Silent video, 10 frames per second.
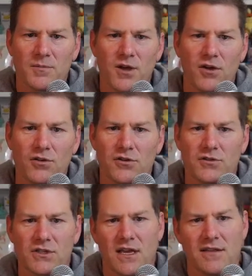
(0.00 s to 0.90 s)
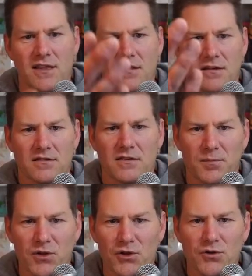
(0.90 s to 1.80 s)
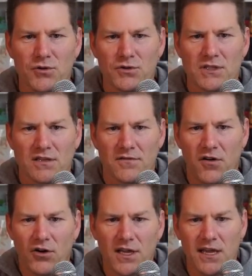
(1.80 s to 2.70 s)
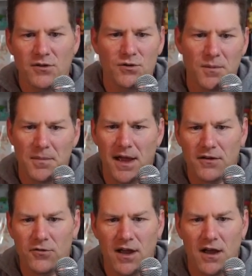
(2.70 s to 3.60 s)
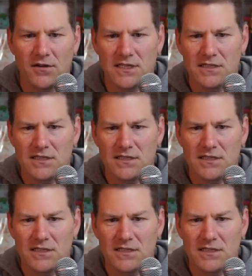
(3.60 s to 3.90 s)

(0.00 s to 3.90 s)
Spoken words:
colors and then the blues and the volcano in the background.